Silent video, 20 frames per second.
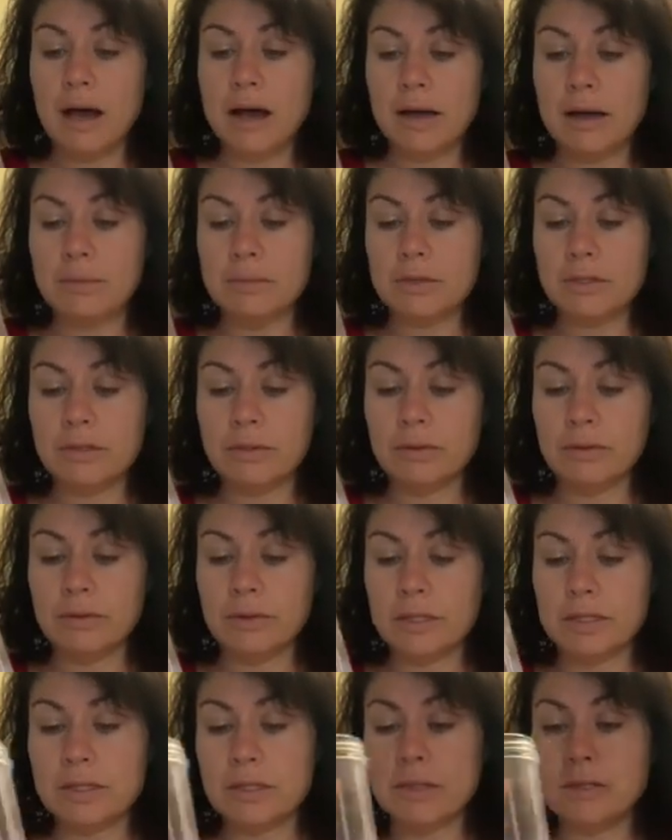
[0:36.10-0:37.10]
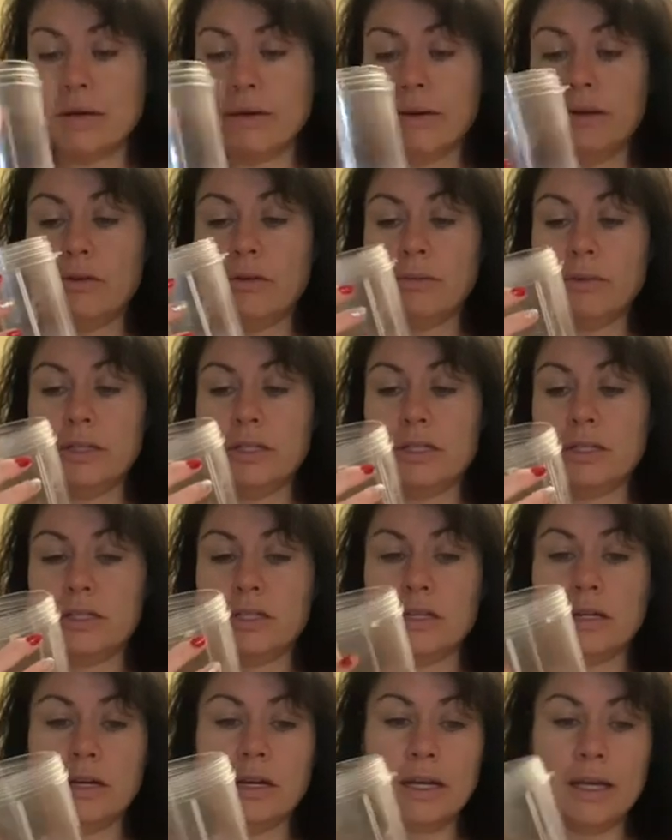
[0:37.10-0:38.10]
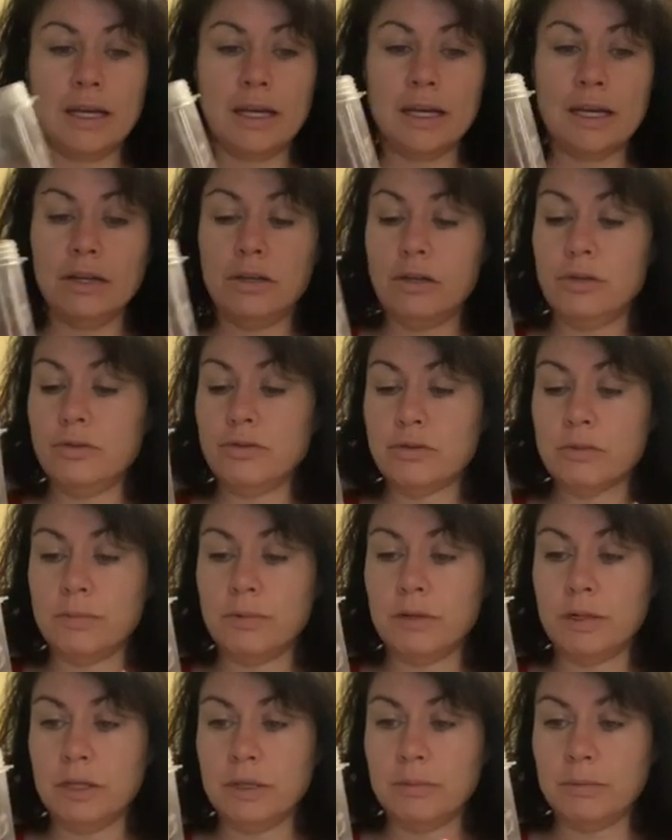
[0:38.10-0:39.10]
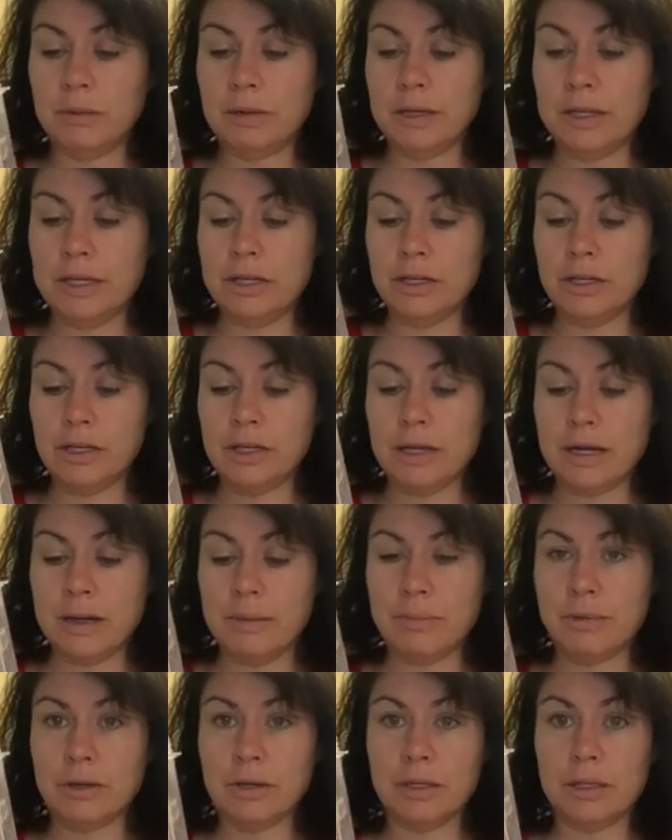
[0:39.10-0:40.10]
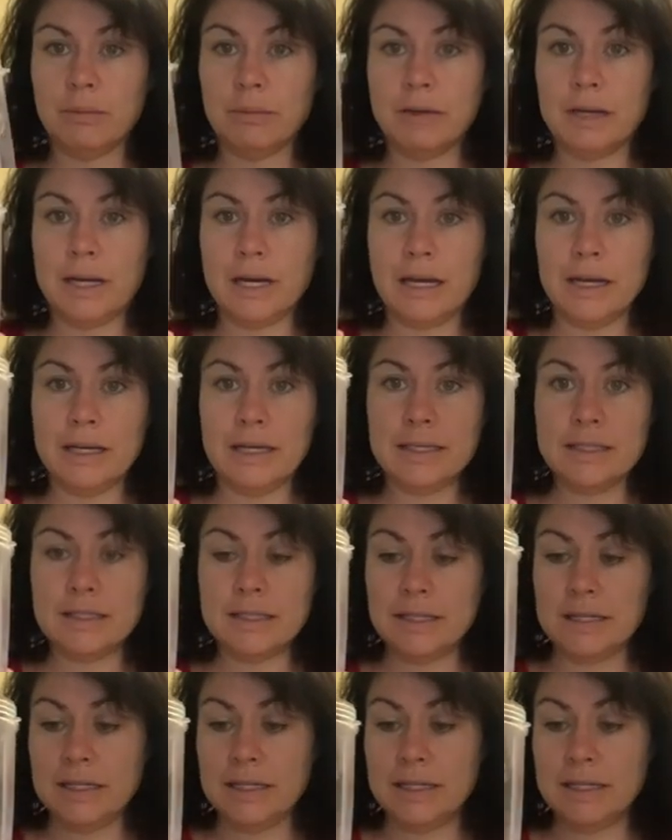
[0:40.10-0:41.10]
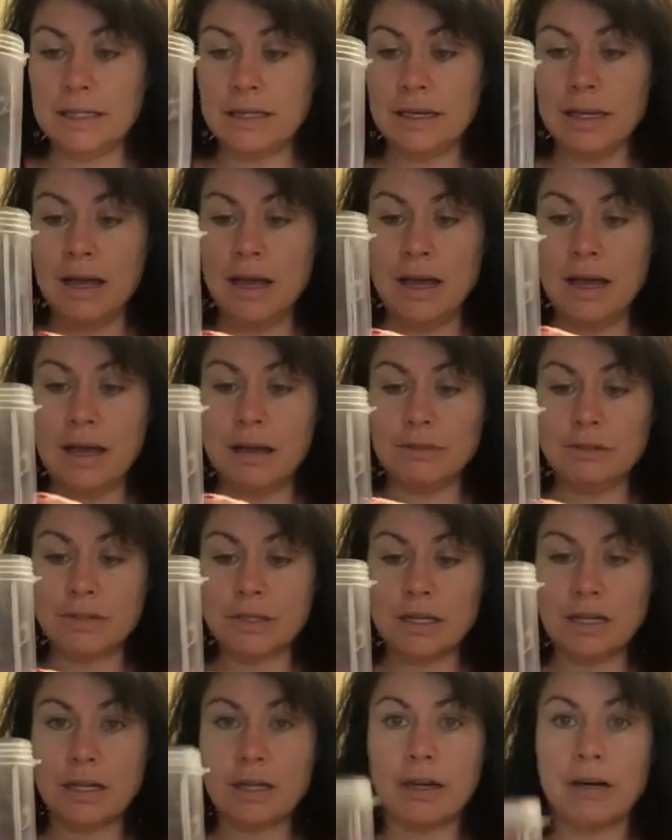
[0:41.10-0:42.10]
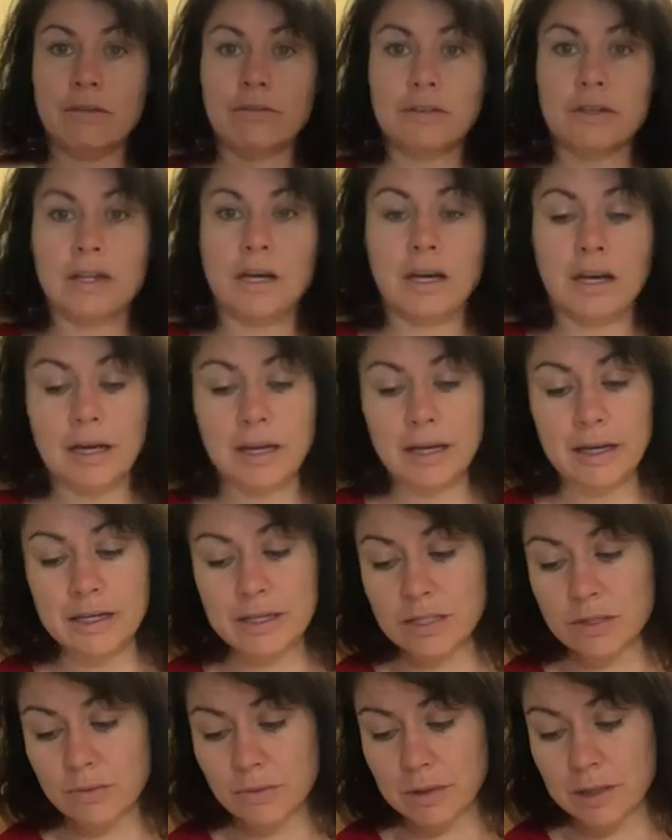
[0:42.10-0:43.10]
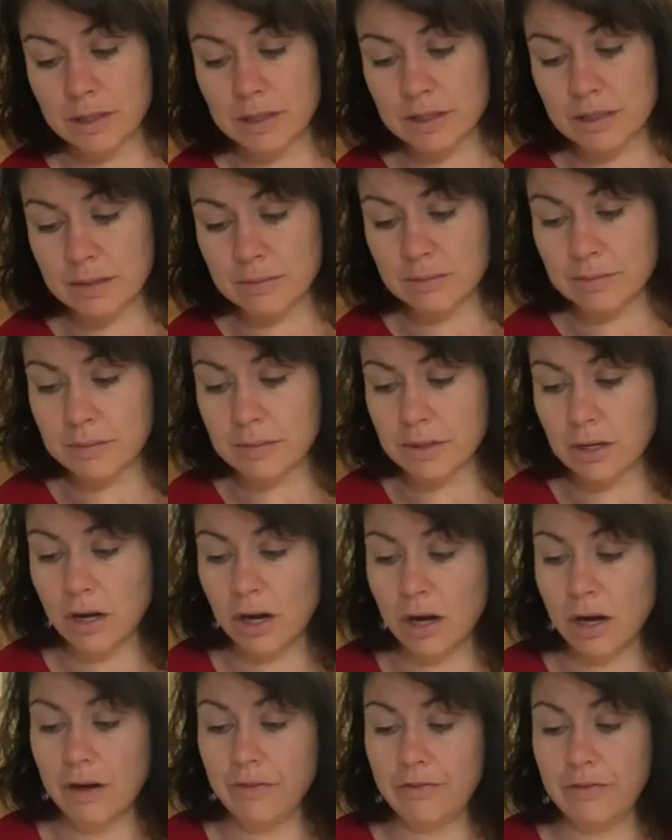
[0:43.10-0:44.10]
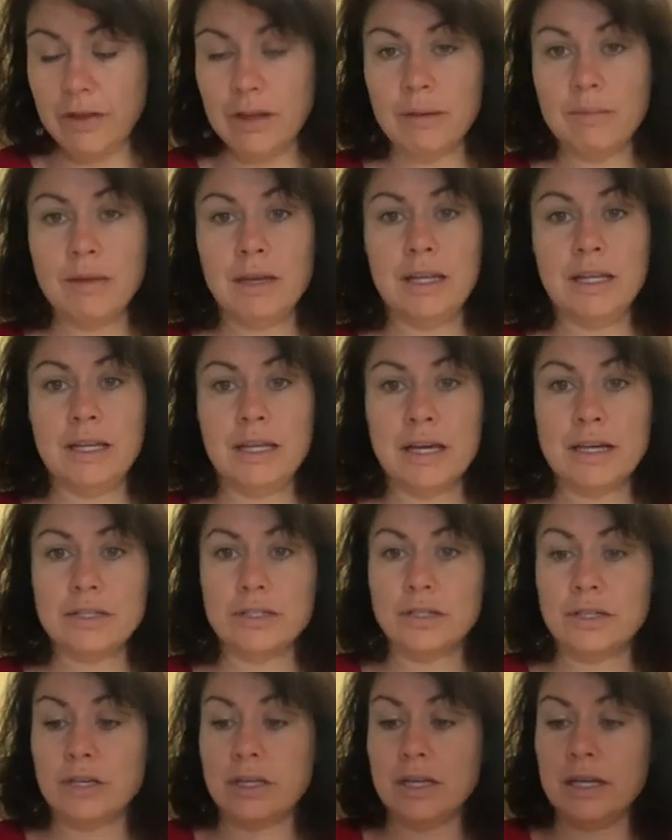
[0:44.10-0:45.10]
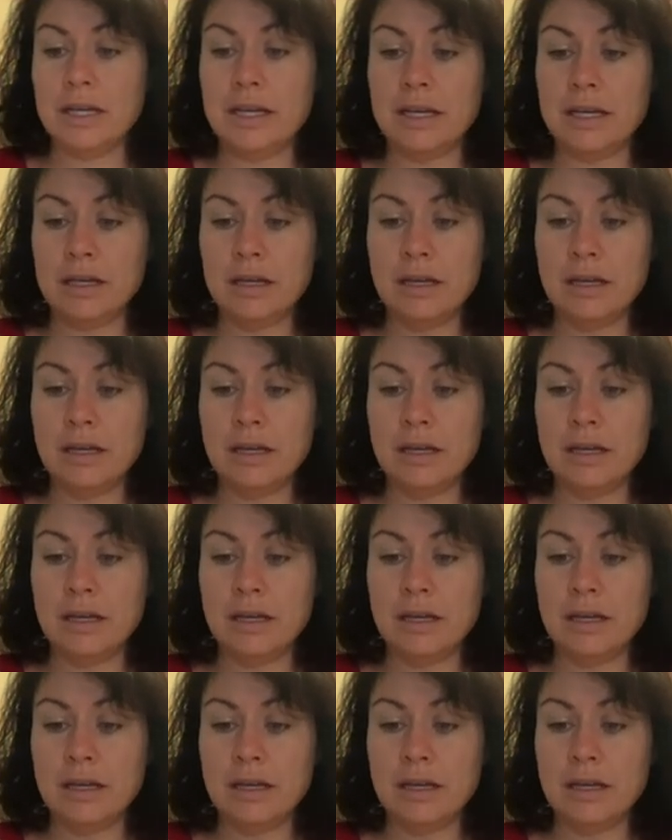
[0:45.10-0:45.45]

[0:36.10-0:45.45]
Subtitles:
So this is how I normally start. I got a NutriBullet blender. I put a little bit of ice in it. I'm just going to cover the ice with some coffee I made yesterday.